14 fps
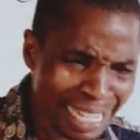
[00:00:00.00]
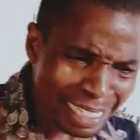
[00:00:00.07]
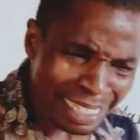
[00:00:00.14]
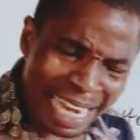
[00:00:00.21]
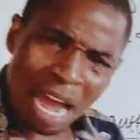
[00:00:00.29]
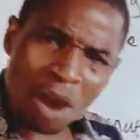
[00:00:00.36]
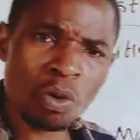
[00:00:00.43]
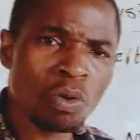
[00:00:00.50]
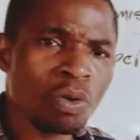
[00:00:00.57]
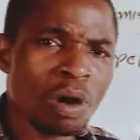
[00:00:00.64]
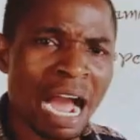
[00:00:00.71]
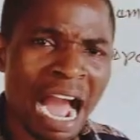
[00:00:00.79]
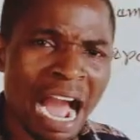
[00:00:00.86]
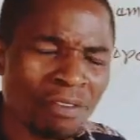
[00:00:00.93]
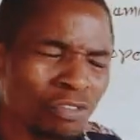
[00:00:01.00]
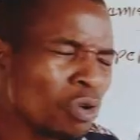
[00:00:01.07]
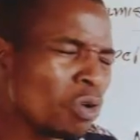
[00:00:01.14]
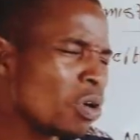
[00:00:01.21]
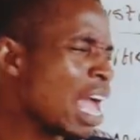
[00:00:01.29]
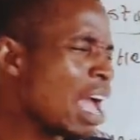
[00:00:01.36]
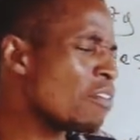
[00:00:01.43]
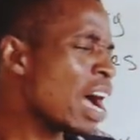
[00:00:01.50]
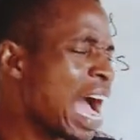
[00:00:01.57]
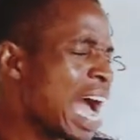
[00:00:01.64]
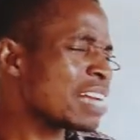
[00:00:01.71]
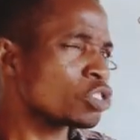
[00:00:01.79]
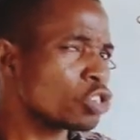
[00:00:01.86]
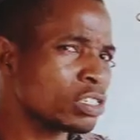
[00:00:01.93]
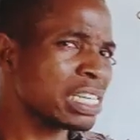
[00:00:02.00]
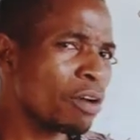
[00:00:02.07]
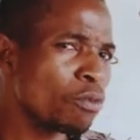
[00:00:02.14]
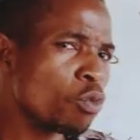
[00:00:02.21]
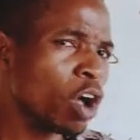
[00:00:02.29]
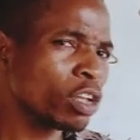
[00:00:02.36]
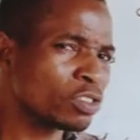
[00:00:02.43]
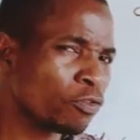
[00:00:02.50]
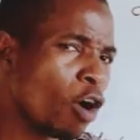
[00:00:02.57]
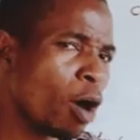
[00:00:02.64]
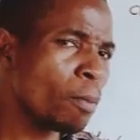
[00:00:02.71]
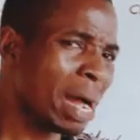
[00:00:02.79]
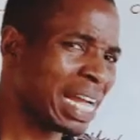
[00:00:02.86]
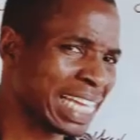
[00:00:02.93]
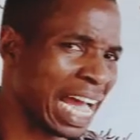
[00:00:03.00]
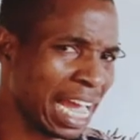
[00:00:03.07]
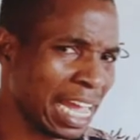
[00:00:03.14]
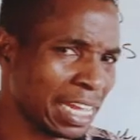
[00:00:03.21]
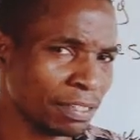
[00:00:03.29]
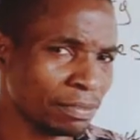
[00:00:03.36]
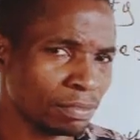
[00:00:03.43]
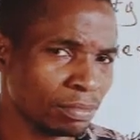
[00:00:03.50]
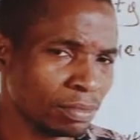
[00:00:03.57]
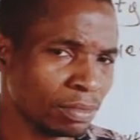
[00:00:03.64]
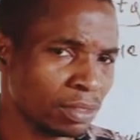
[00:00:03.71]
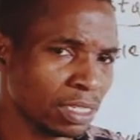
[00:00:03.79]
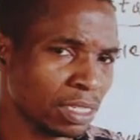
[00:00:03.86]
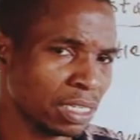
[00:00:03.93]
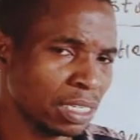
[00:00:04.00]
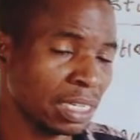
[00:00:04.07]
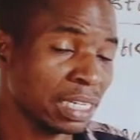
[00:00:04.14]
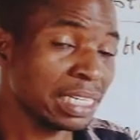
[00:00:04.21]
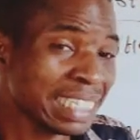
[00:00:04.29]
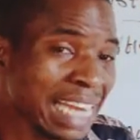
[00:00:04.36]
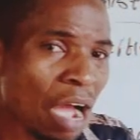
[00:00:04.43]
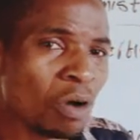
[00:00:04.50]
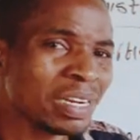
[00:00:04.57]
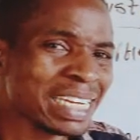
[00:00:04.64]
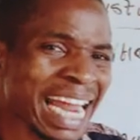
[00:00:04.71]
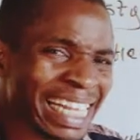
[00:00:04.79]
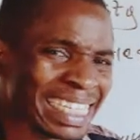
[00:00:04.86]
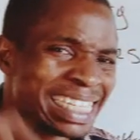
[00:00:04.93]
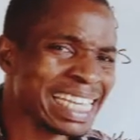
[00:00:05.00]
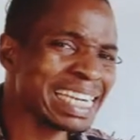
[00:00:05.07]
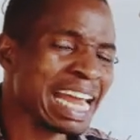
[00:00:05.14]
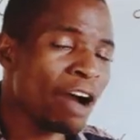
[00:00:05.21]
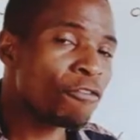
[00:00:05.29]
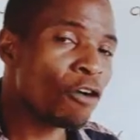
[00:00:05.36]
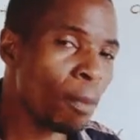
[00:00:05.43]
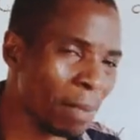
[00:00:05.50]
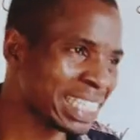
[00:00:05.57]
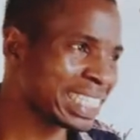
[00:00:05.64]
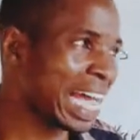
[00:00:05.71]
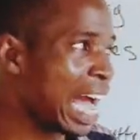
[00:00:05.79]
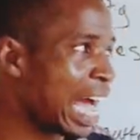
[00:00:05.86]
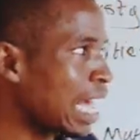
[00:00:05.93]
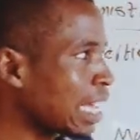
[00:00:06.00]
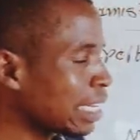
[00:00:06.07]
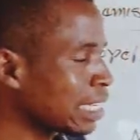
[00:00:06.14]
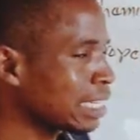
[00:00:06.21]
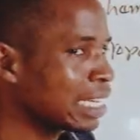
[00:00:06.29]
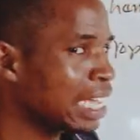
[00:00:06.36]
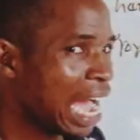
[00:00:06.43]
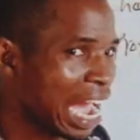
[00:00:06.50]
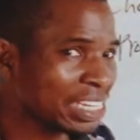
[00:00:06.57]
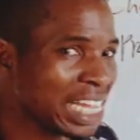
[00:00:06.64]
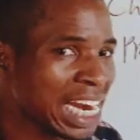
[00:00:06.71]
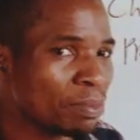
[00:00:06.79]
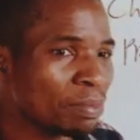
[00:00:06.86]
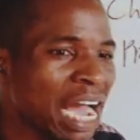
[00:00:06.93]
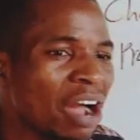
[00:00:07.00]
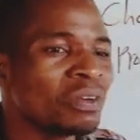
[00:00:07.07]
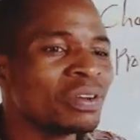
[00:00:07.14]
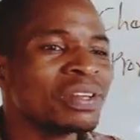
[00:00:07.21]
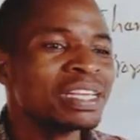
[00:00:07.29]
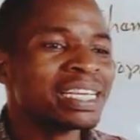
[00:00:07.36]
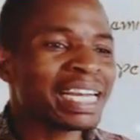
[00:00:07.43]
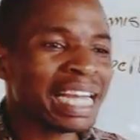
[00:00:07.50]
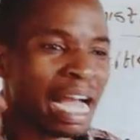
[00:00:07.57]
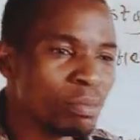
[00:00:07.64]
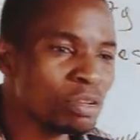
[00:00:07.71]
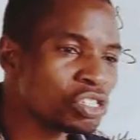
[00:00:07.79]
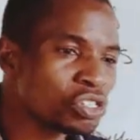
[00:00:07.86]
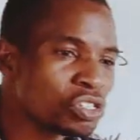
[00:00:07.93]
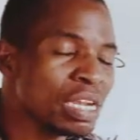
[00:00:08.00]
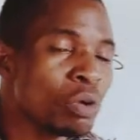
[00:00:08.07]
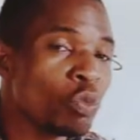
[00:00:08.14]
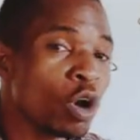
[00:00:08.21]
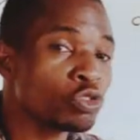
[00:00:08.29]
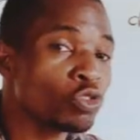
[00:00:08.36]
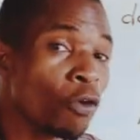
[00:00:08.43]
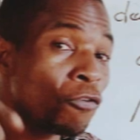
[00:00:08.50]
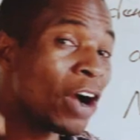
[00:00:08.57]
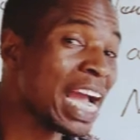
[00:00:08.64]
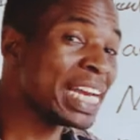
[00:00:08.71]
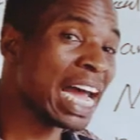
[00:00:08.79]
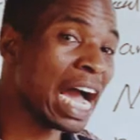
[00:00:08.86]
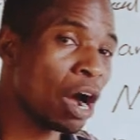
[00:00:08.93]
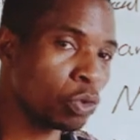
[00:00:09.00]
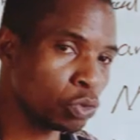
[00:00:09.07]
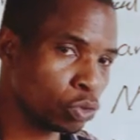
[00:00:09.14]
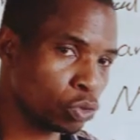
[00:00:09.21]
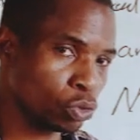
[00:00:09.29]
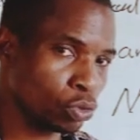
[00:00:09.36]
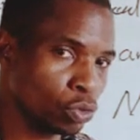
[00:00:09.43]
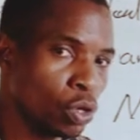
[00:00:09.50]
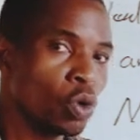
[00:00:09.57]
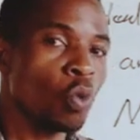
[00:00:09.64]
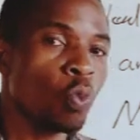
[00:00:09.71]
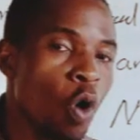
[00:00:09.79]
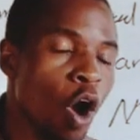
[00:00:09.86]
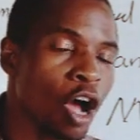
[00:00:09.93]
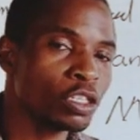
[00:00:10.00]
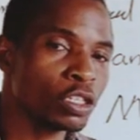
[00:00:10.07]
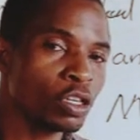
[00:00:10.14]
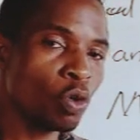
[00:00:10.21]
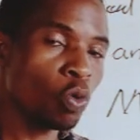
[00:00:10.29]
Now, have you ever asked yourself what form matter? Now, that thing that form matter, are you hearing now? Chemistry want to find out what